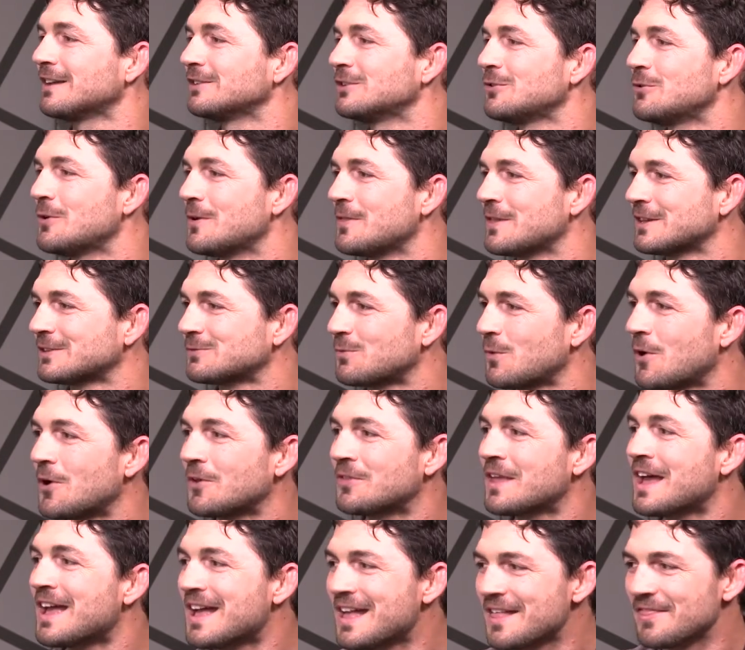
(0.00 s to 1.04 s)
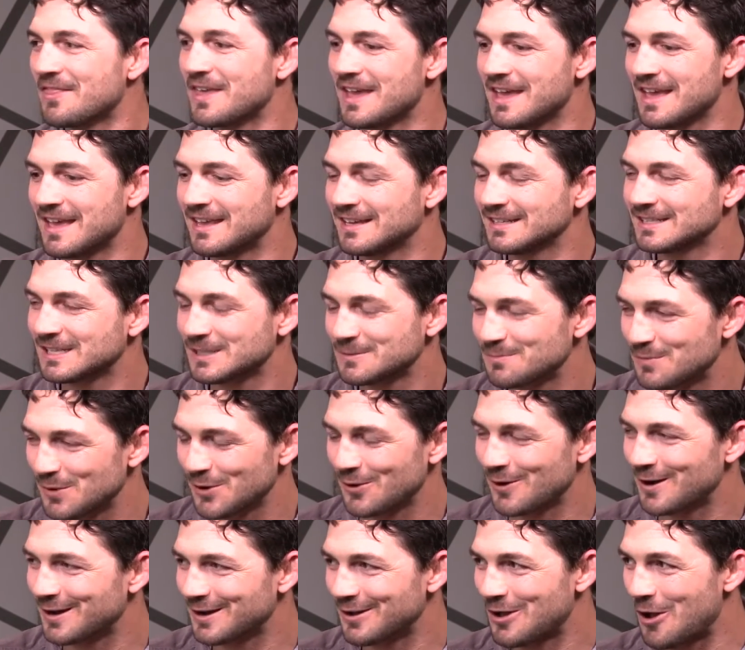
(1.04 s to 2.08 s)
I do in this world, that his
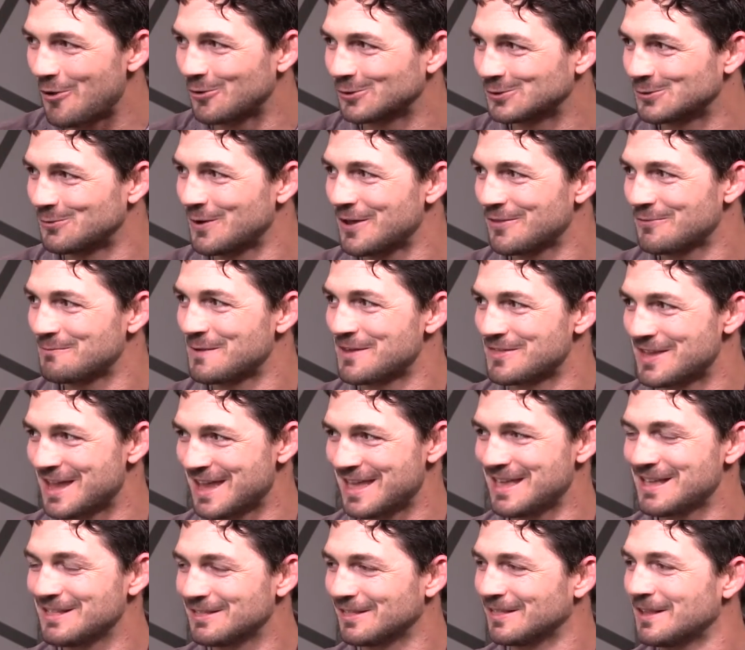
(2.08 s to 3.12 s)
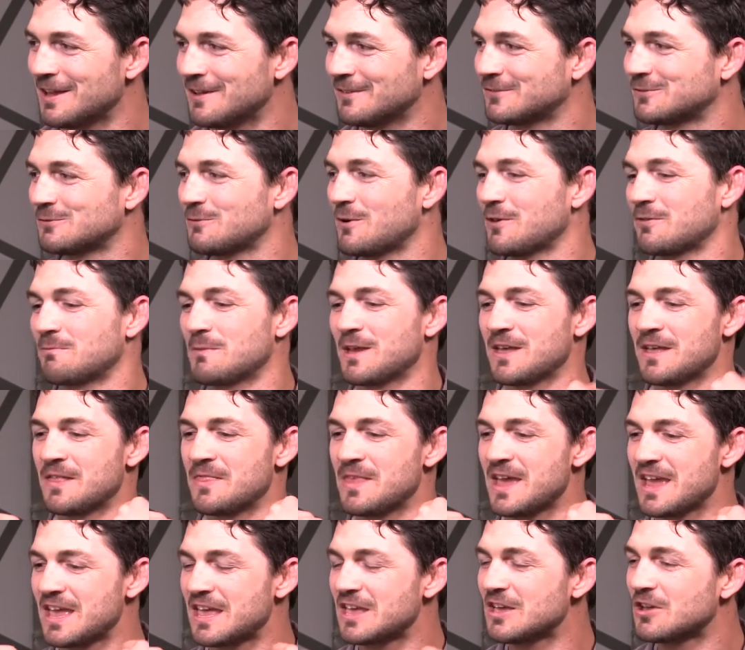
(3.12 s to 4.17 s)
Spirit goes with me, that he lives with me,
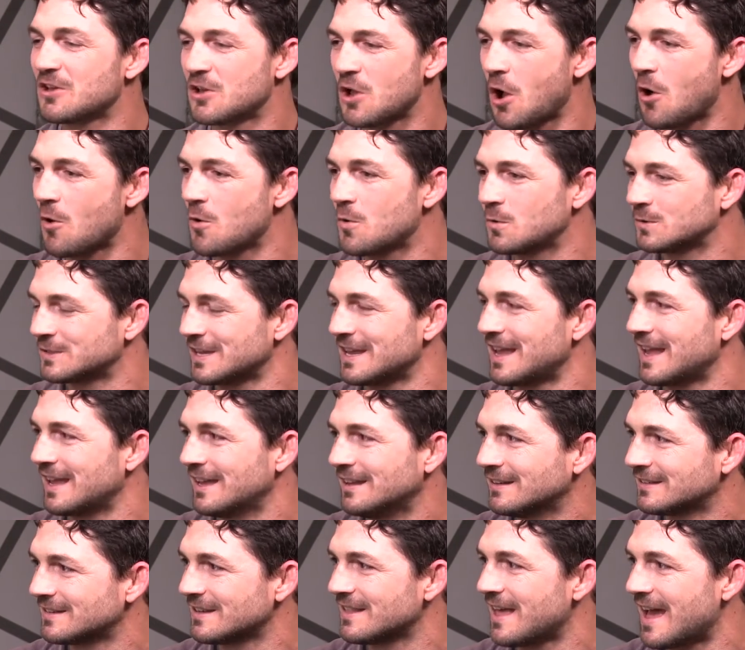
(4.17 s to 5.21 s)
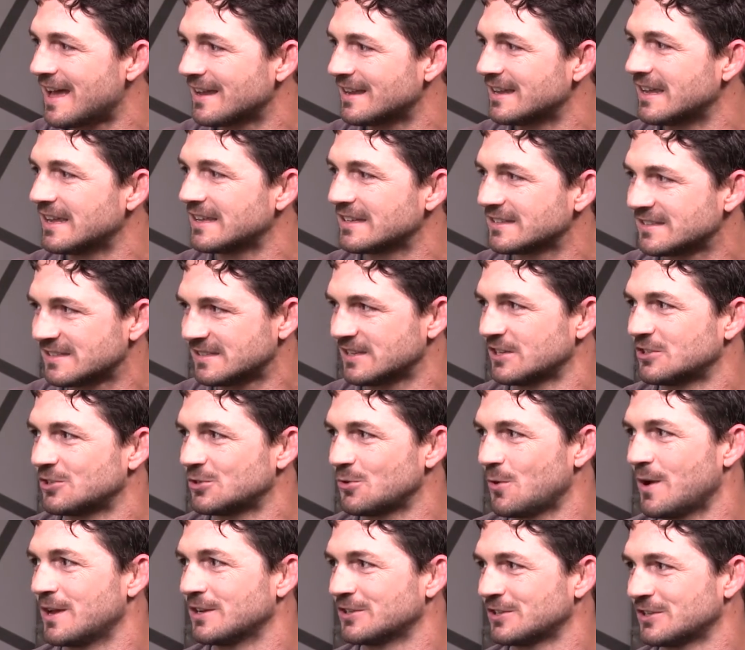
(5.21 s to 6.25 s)
and that he goes into that
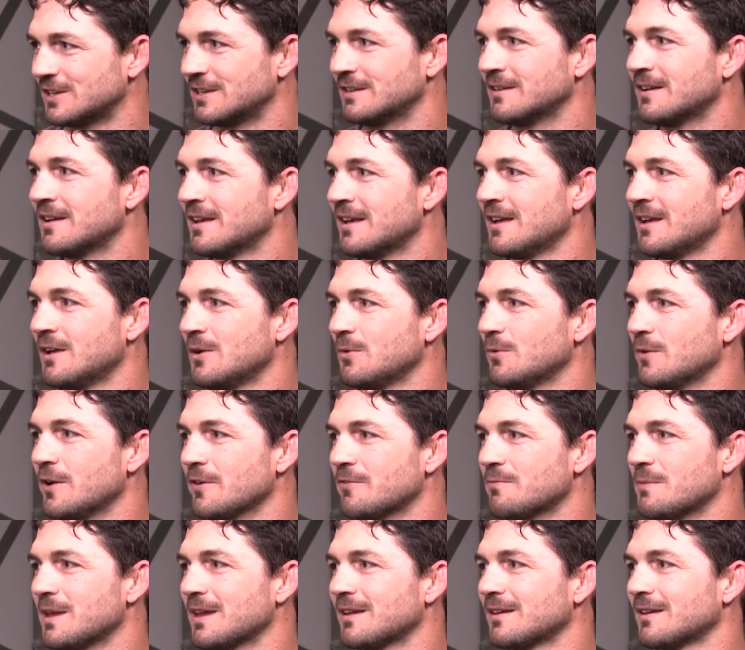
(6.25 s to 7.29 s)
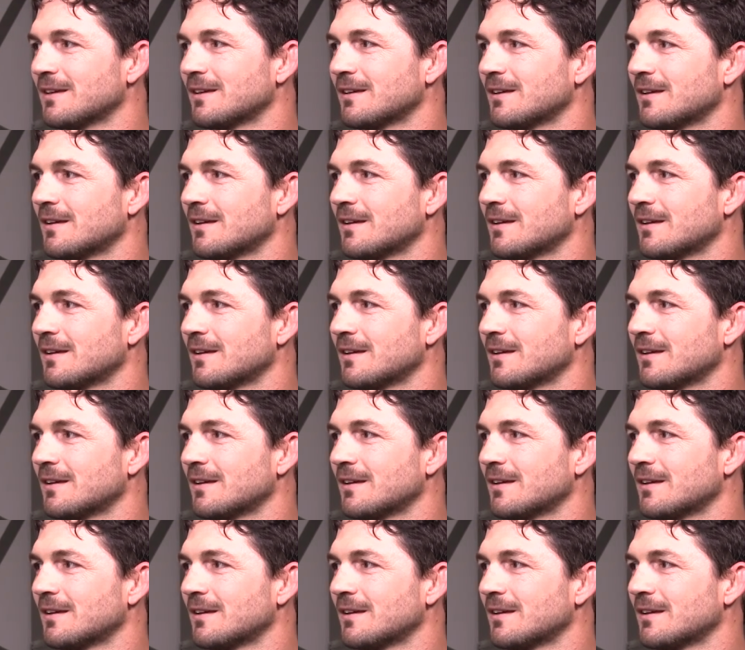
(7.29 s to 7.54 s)
situation with me.